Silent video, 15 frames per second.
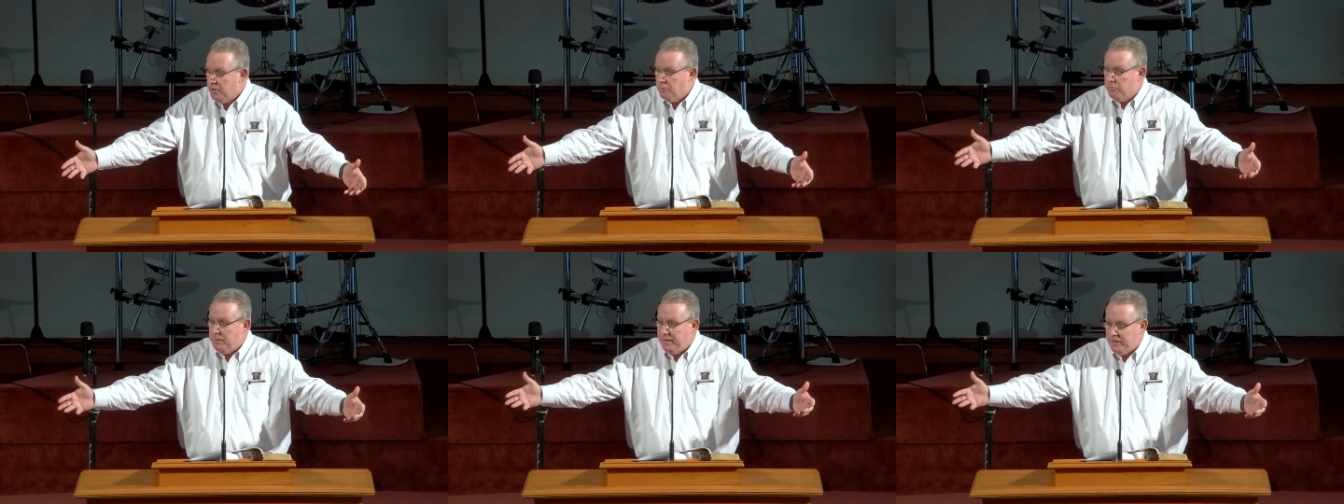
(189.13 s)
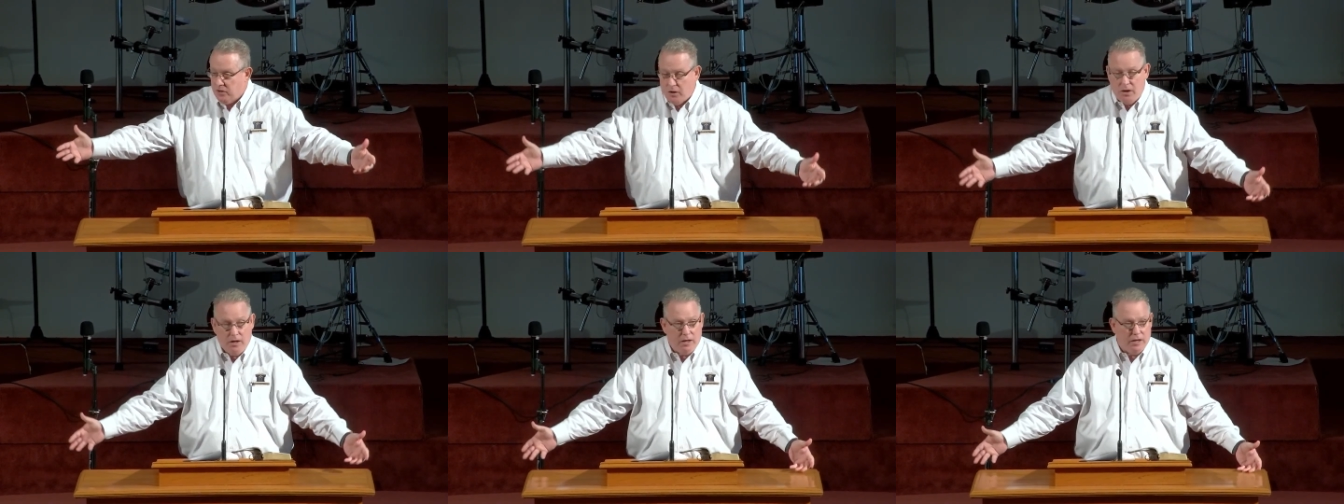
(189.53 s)

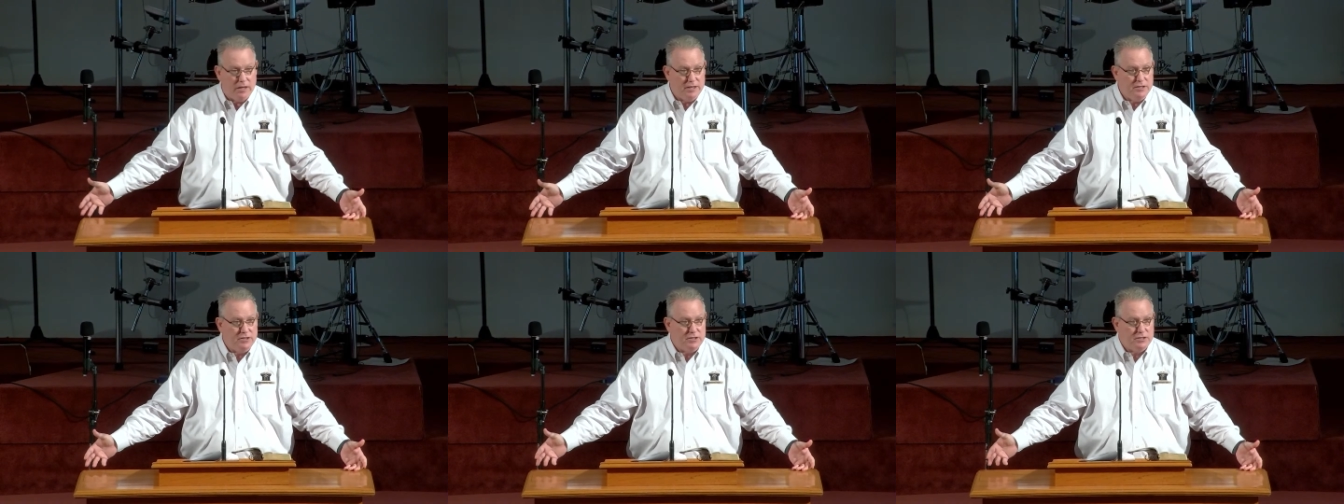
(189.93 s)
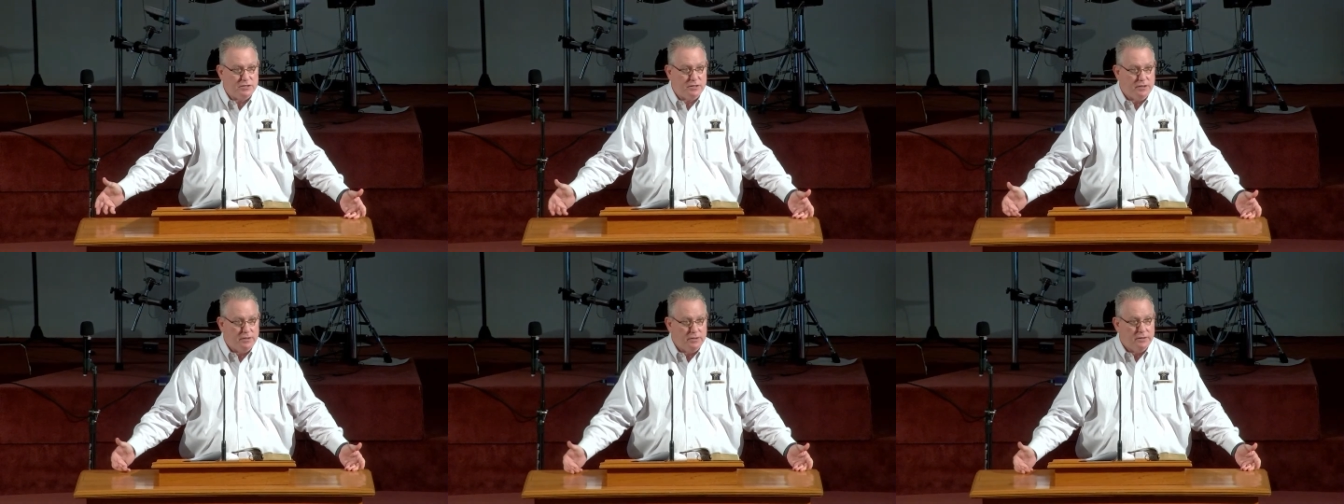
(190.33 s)
because
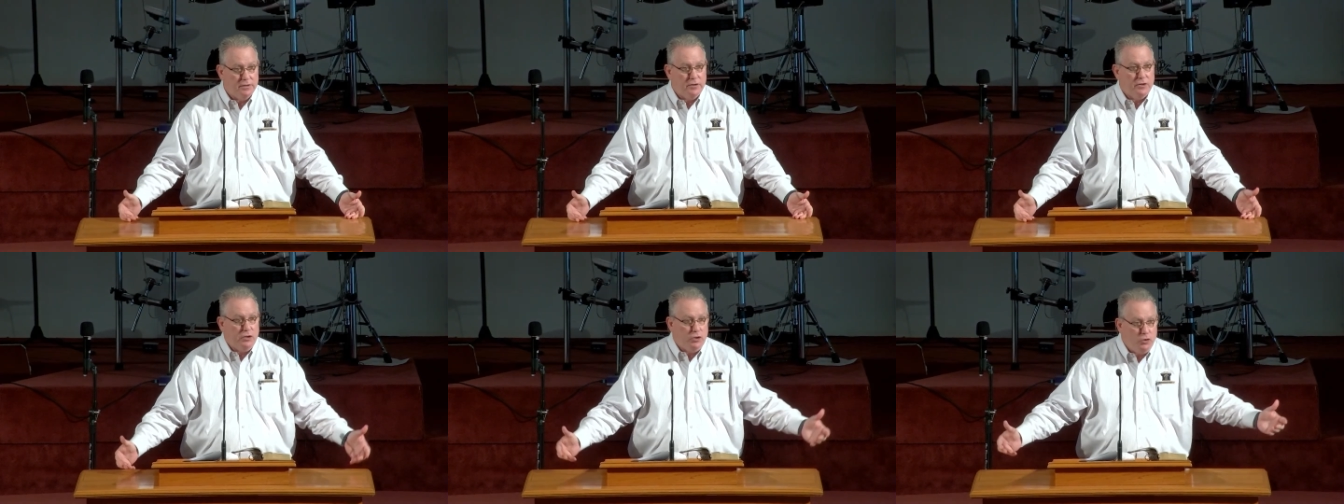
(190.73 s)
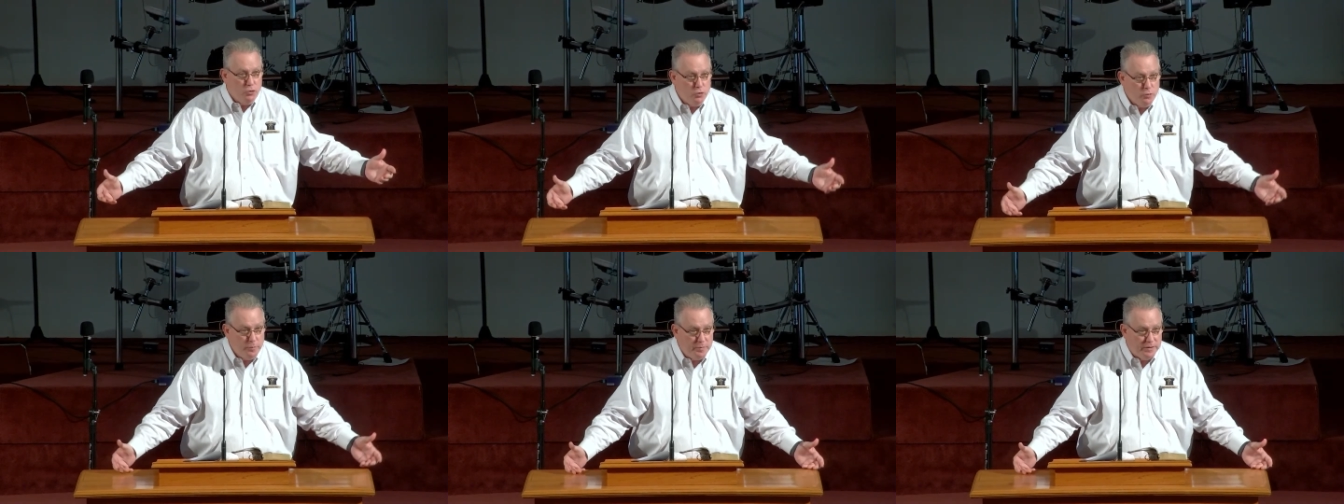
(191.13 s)

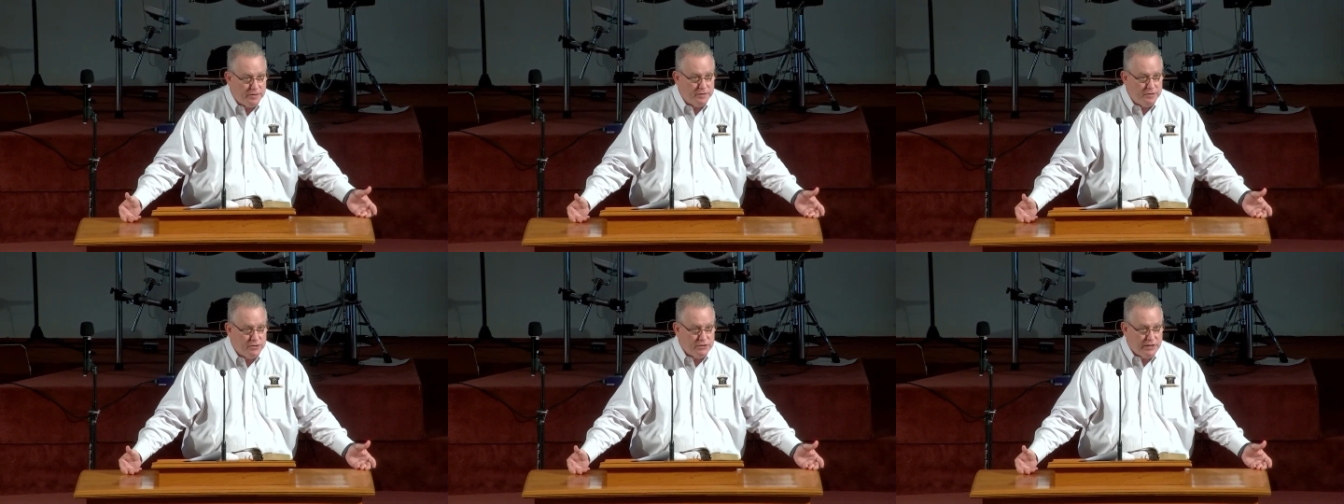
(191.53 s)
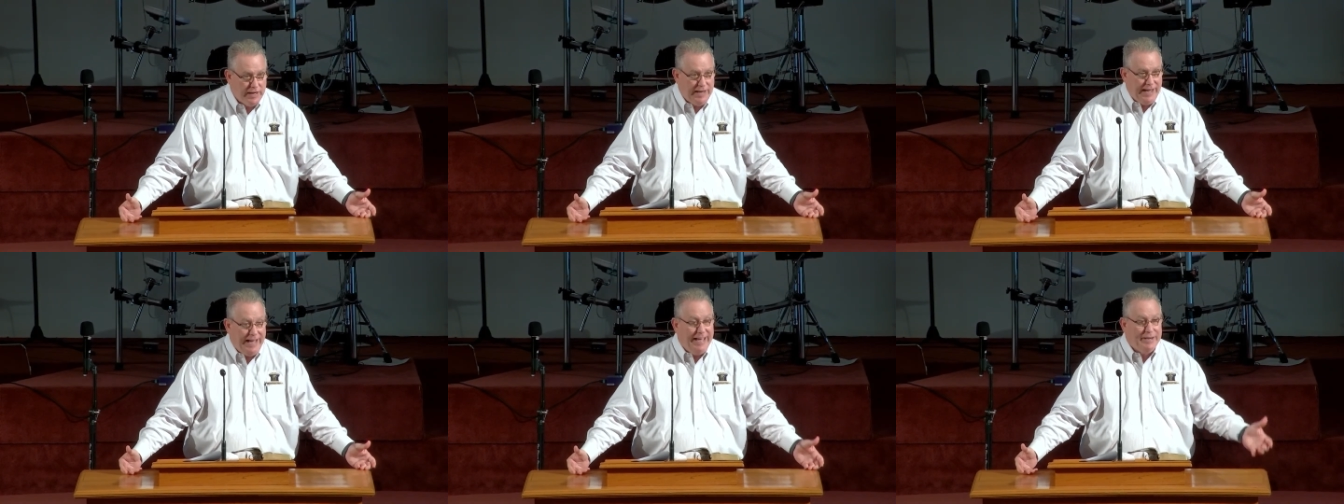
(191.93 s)
humans
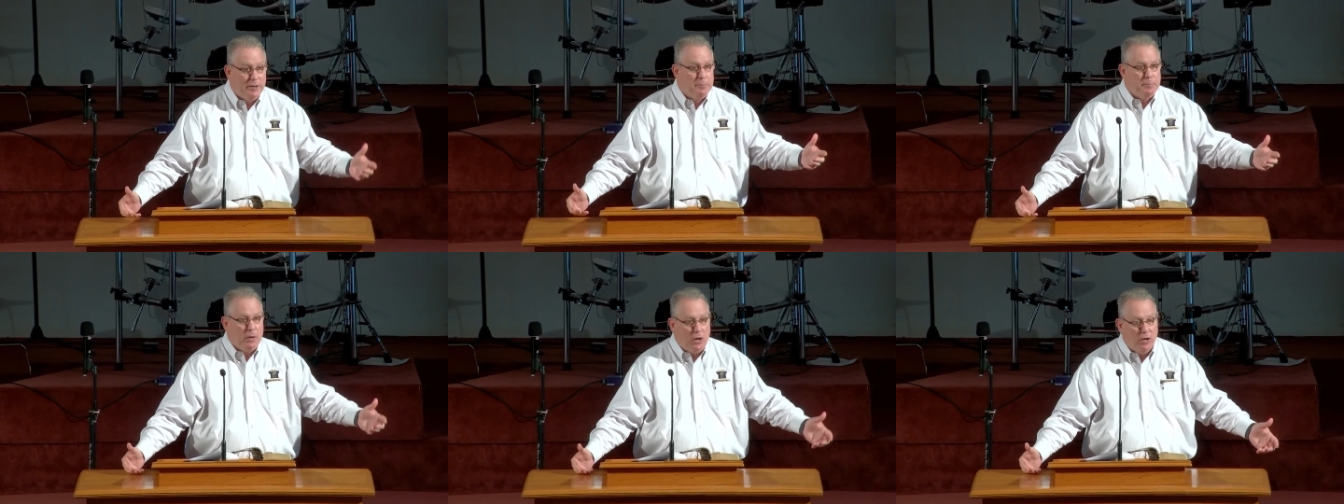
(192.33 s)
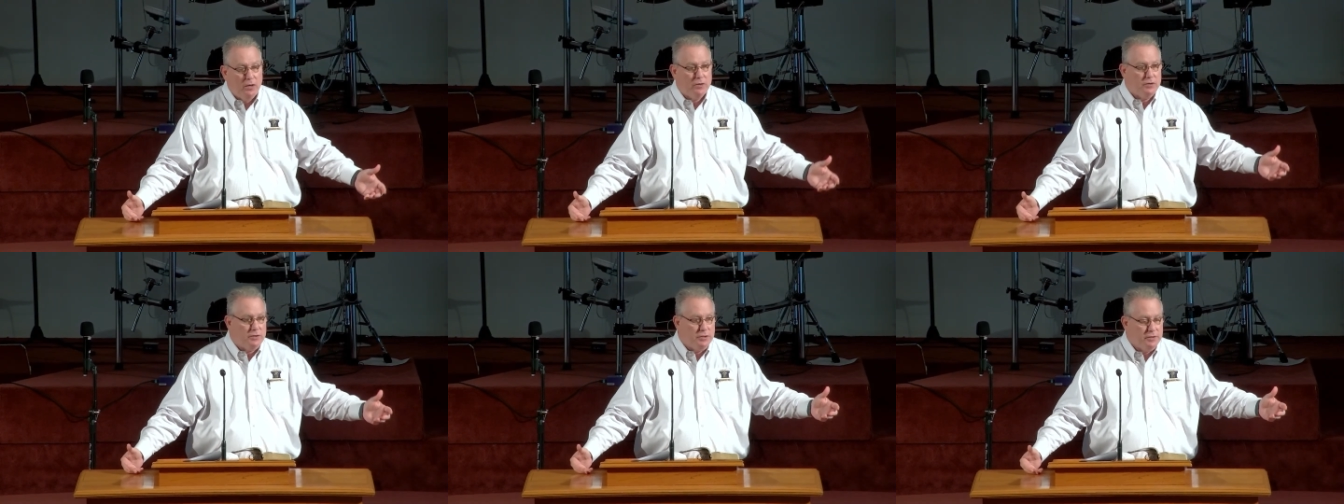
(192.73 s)
had a
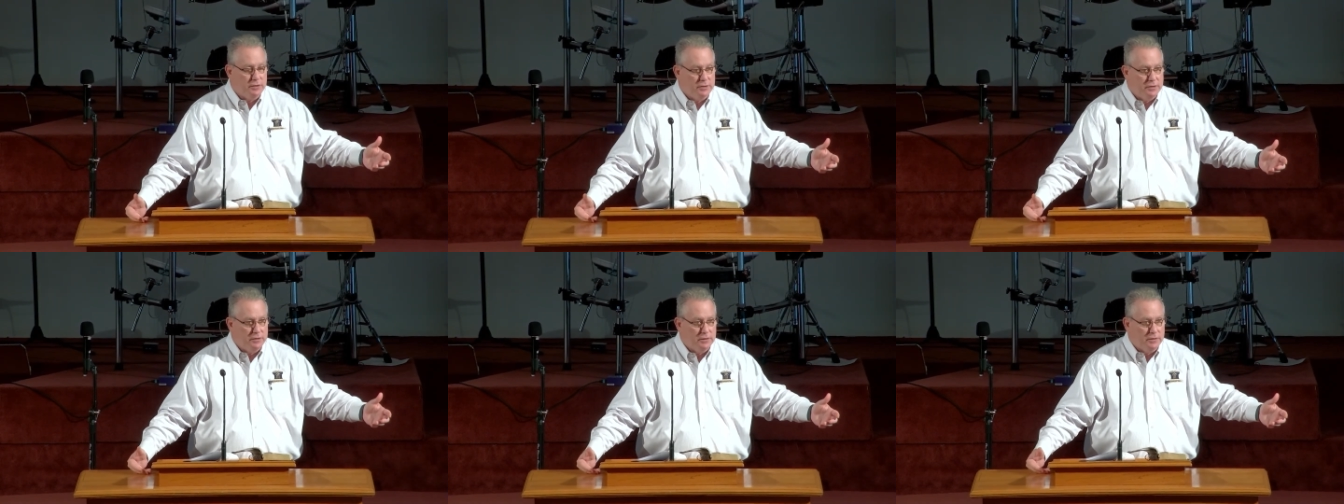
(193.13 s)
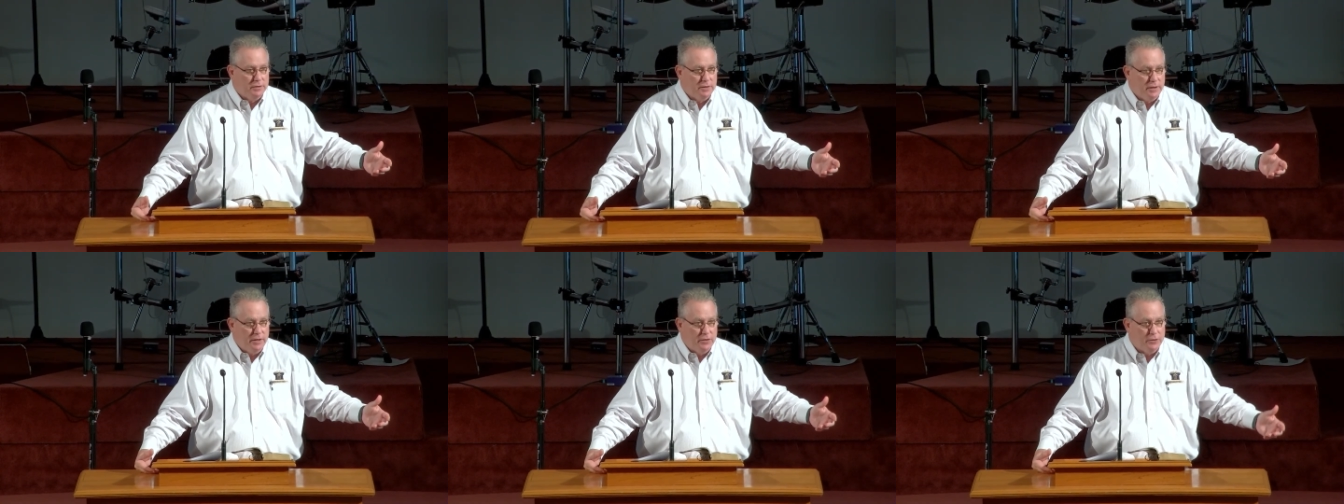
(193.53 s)
part
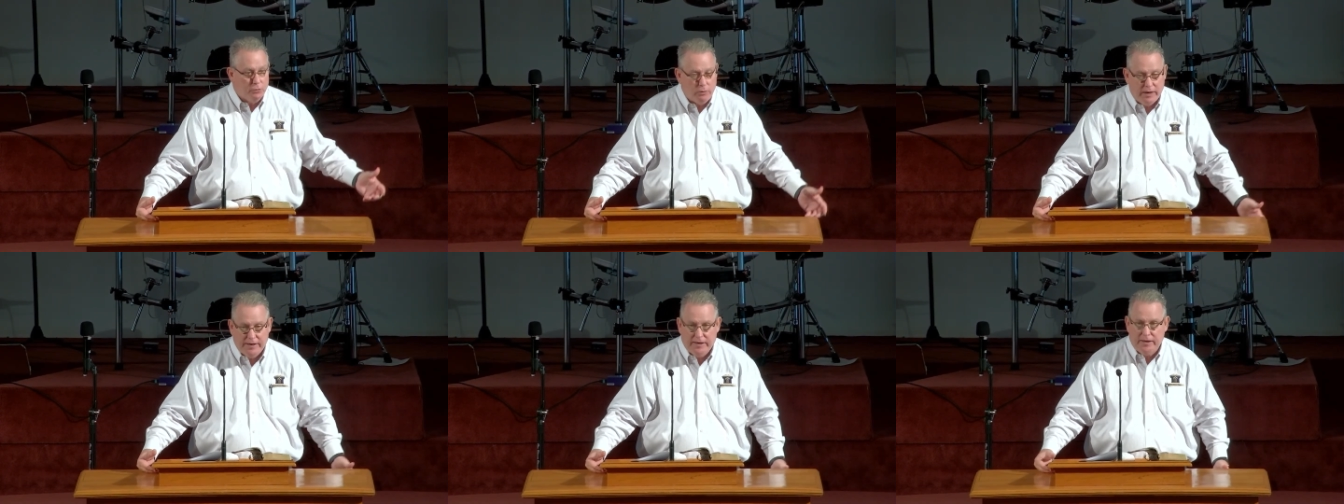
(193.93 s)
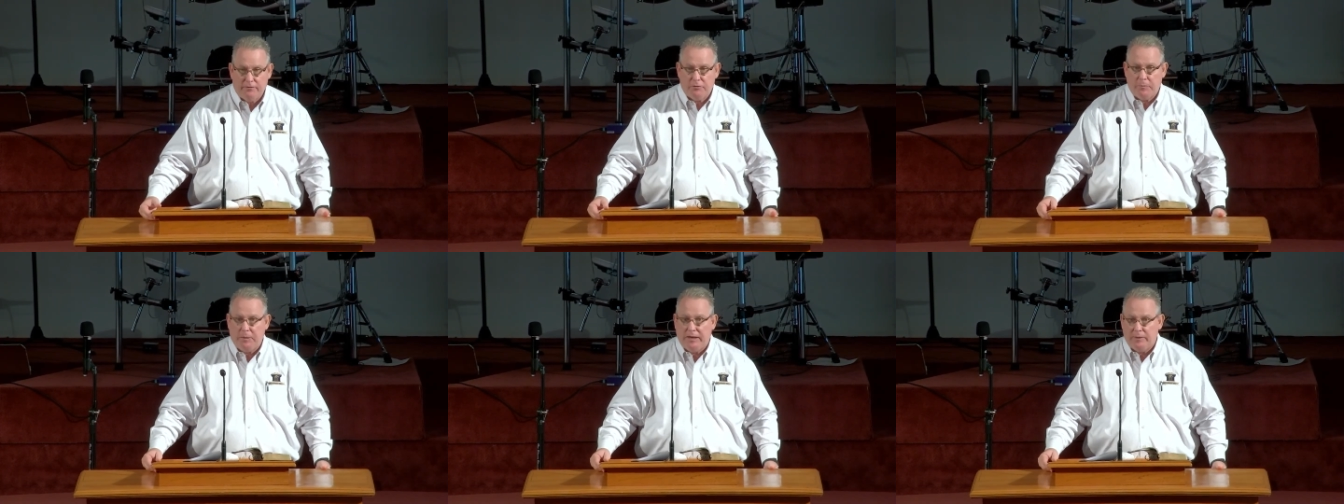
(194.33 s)
in the writing of
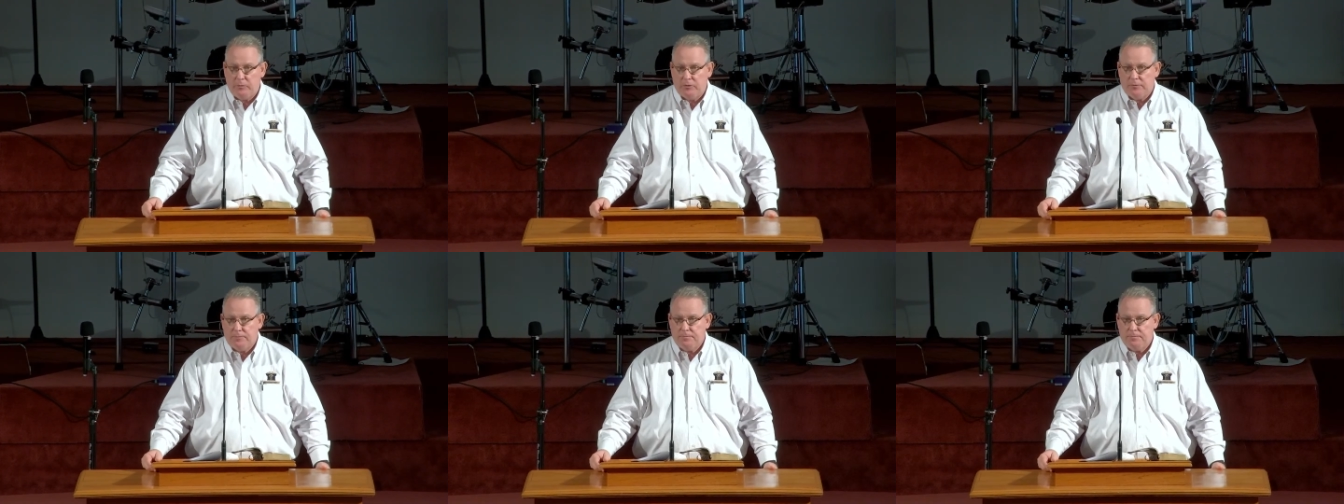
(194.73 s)
the Bible.